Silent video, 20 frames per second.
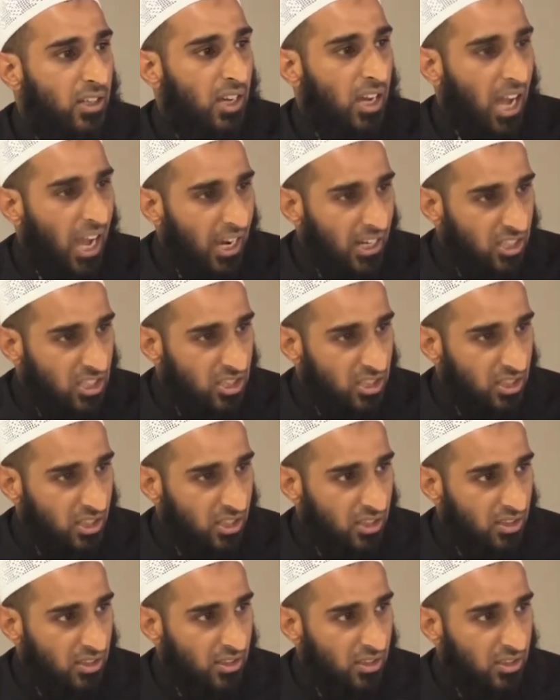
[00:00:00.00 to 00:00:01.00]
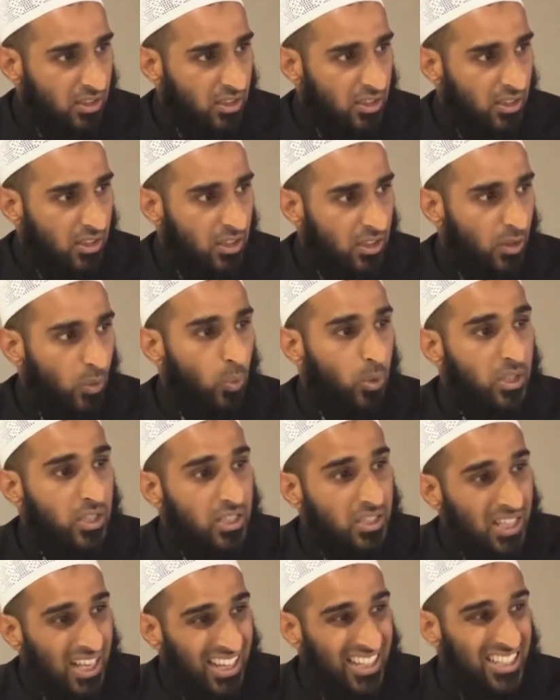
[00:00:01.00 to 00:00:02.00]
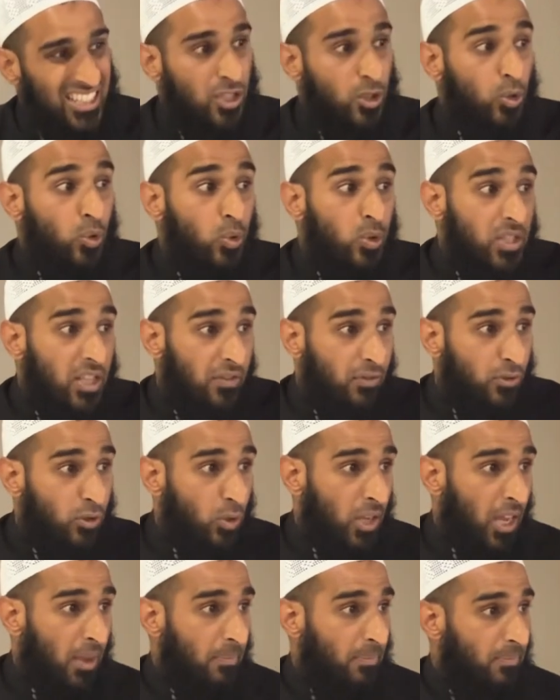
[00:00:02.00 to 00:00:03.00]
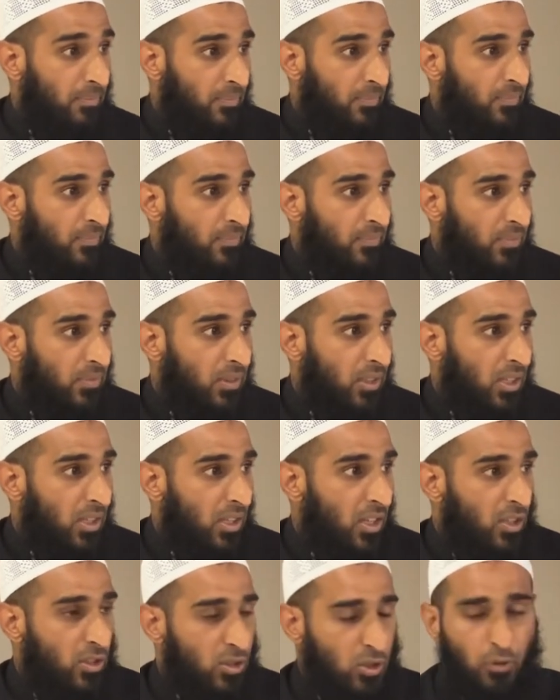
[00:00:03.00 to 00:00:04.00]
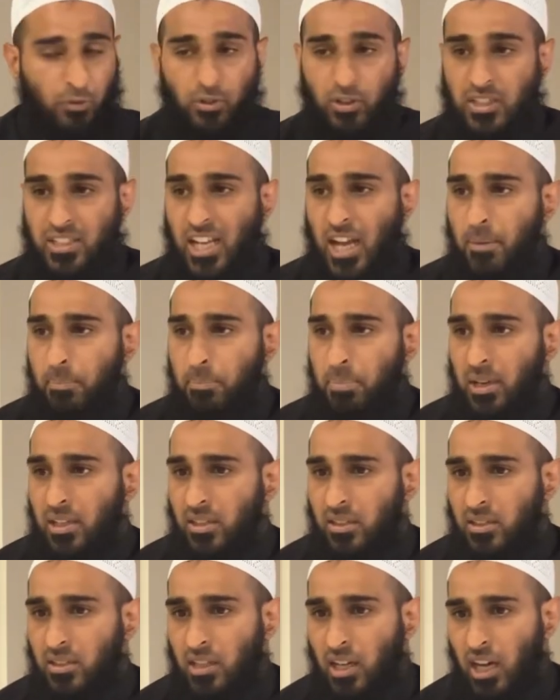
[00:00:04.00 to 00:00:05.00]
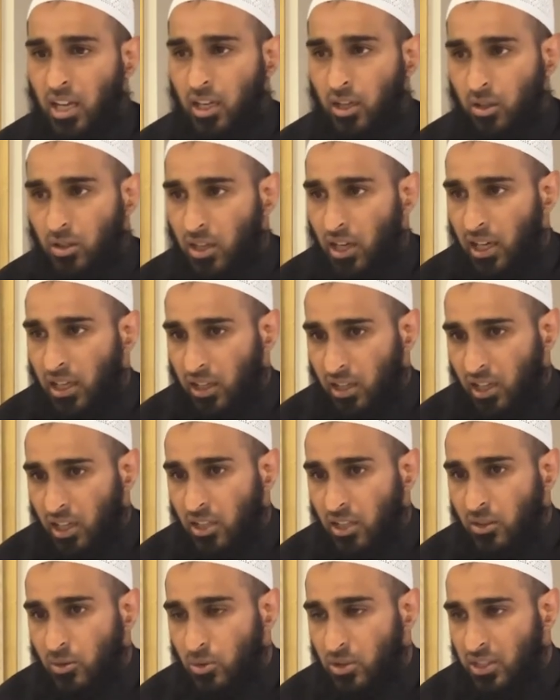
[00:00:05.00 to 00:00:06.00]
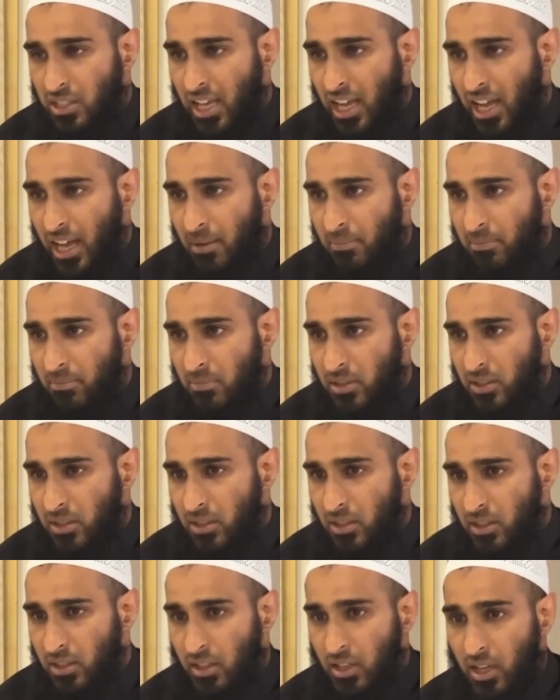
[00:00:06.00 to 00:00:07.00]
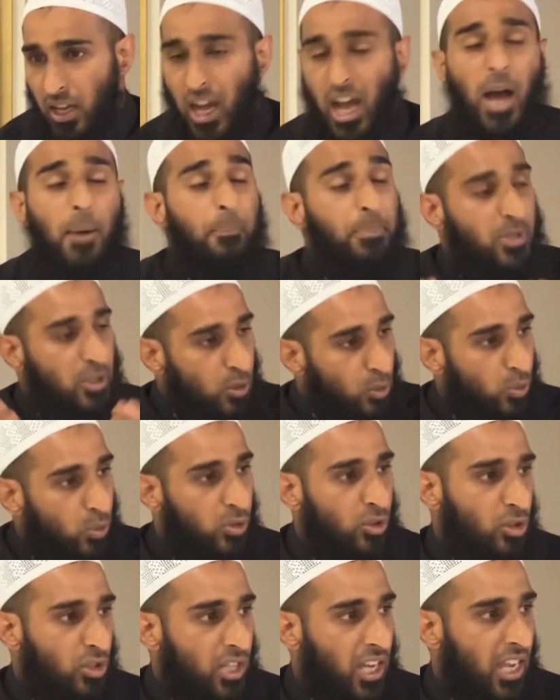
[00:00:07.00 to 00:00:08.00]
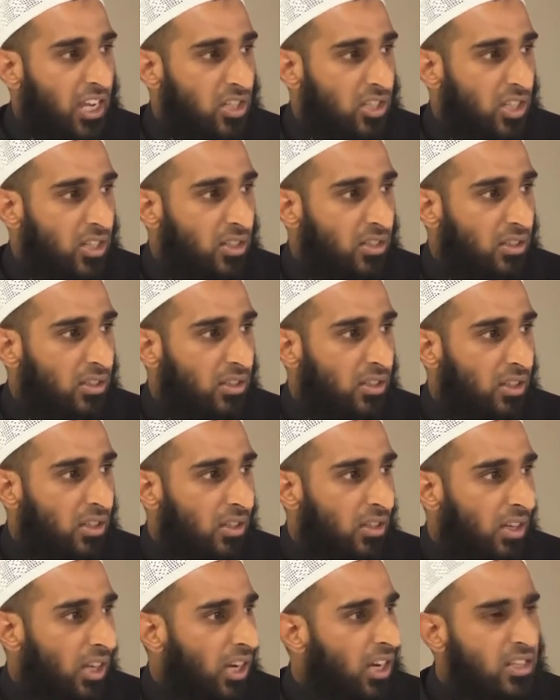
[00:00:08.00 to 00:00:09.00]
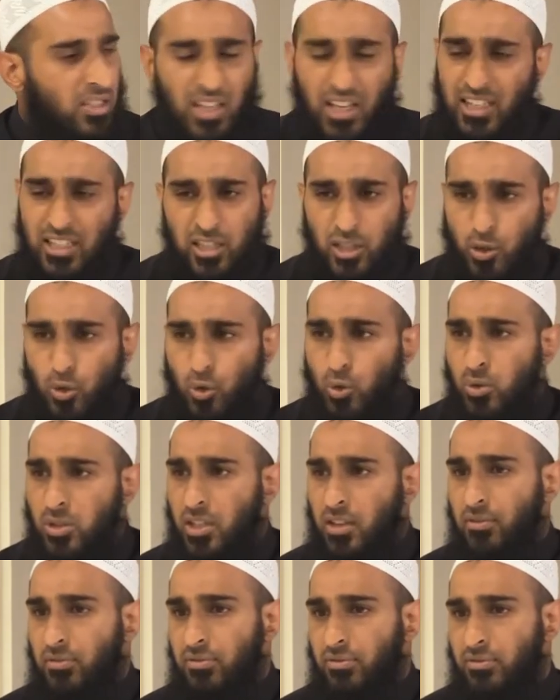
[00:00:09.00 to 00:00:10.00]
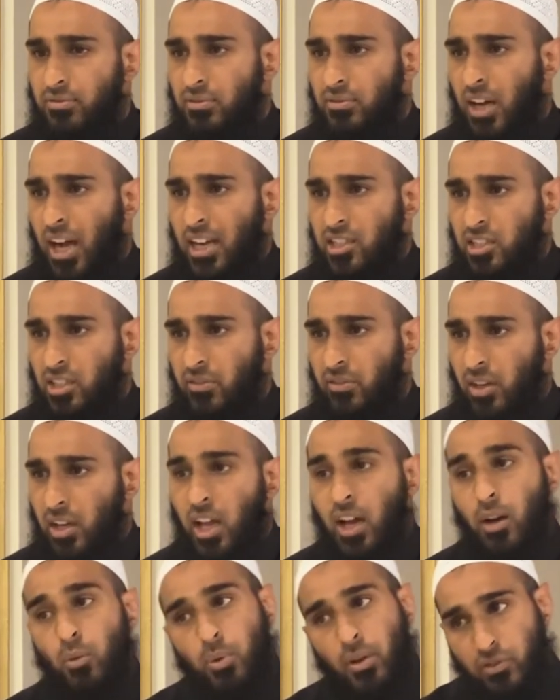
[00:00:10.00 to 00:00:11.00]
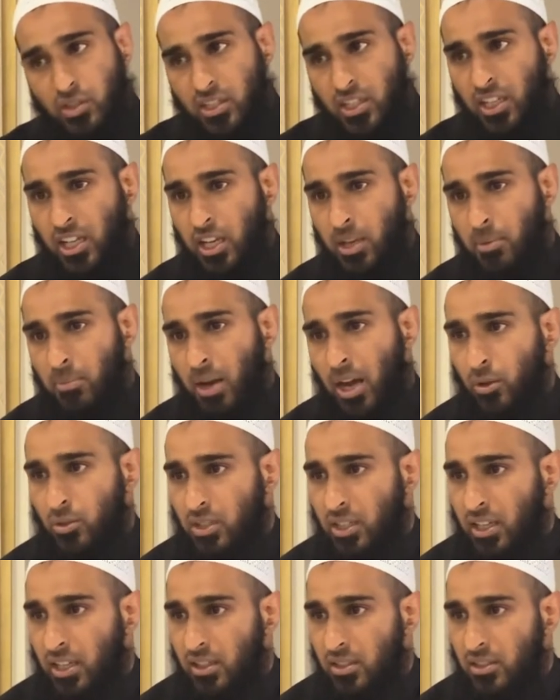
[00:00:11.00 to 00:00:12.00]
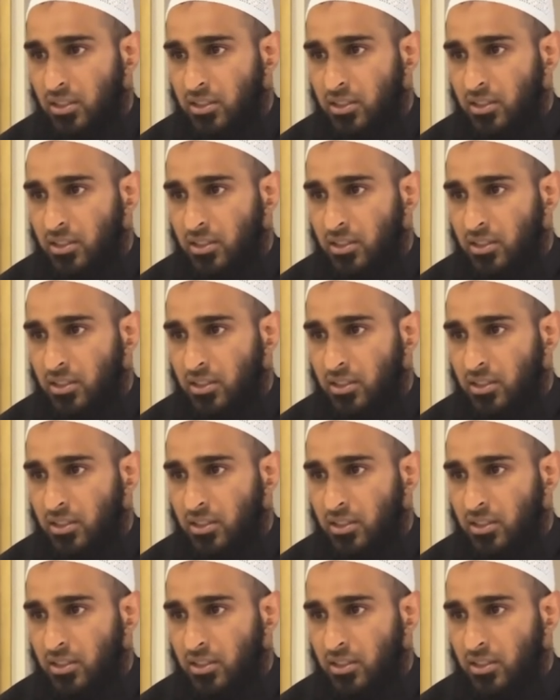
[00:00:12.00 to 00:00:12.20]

action which is exclusive to Him. So for example, al-khalq al-tam, absolute creation, is the exclusive action of Allah. We have to single Him out in it.